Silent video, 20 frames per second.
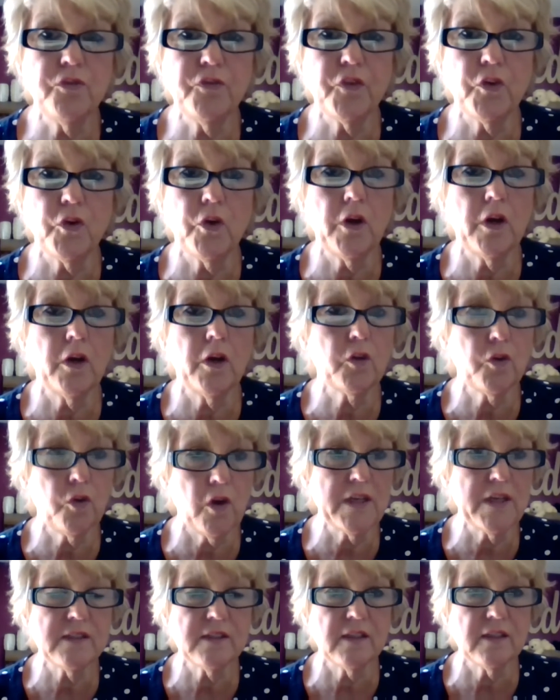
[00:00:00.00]
for
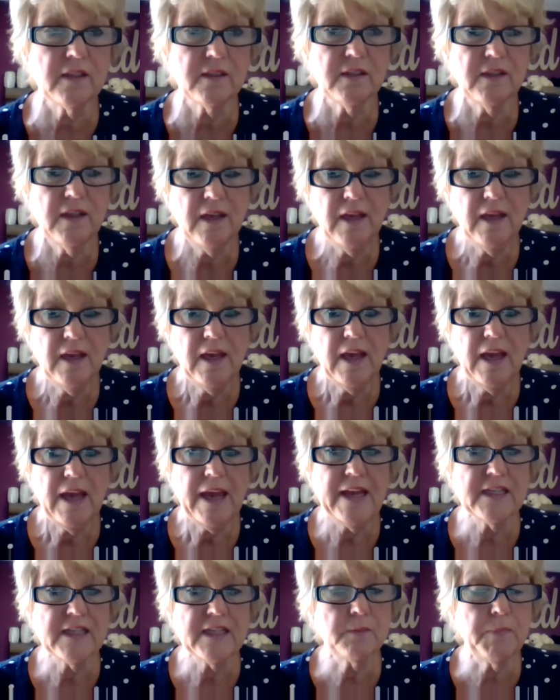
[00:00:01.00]
crisis,
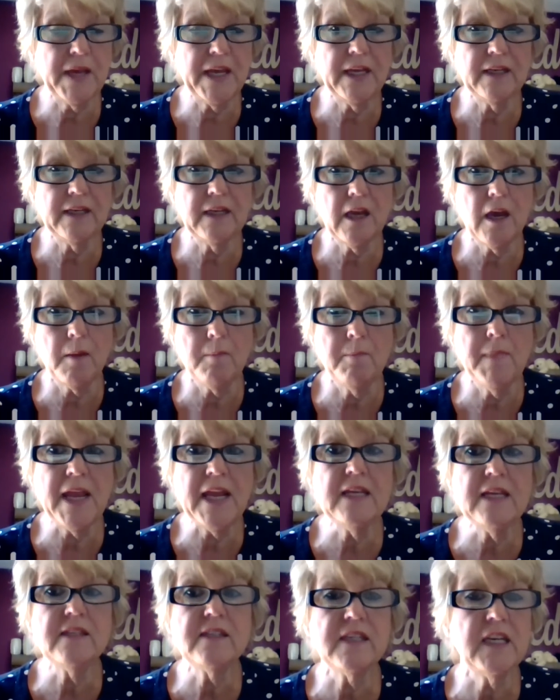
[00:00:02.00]
has been
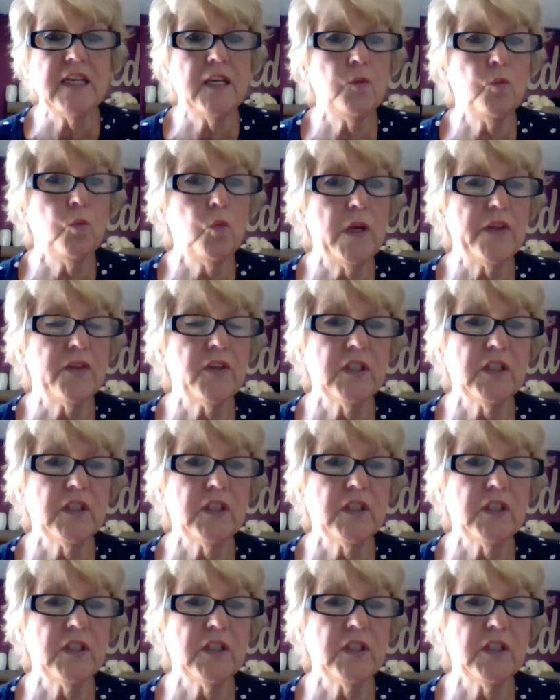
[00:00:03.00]
amazing with